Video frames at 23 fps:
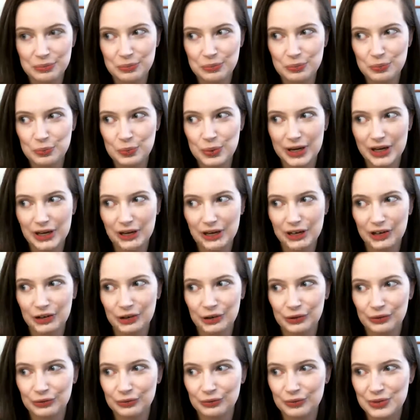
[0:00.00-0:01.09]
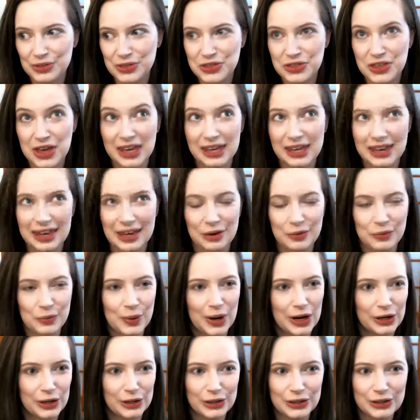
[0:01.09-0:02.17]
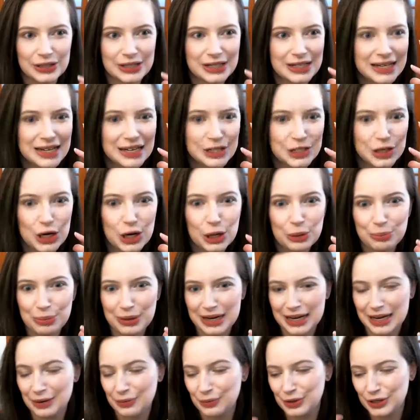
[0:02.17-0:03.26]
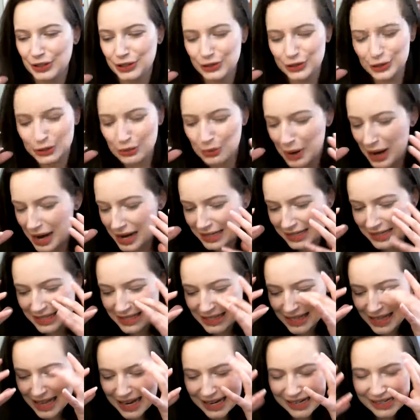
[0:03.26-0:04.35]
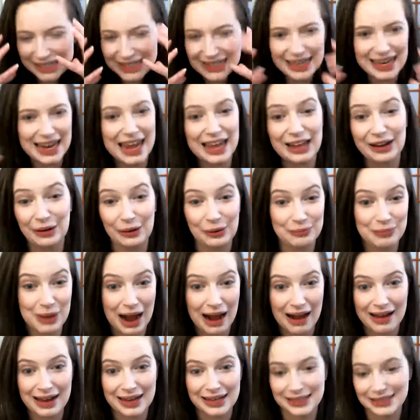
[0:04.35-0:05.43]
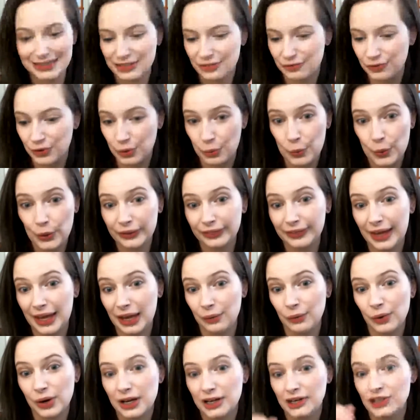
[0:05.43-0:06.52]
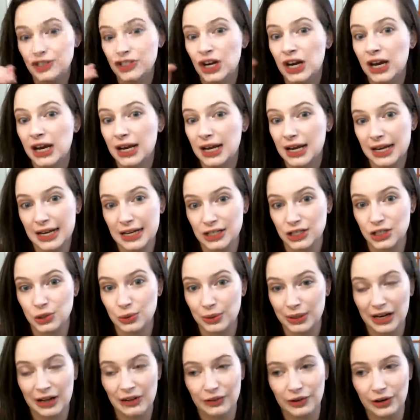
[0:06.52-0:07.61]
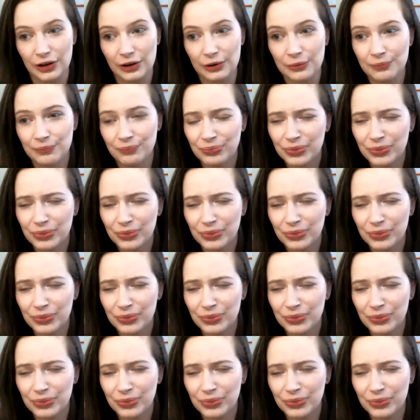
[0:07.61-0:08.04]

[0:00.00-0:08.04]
We're thinking, we're interpreting, we're translating in our mind from one language into another.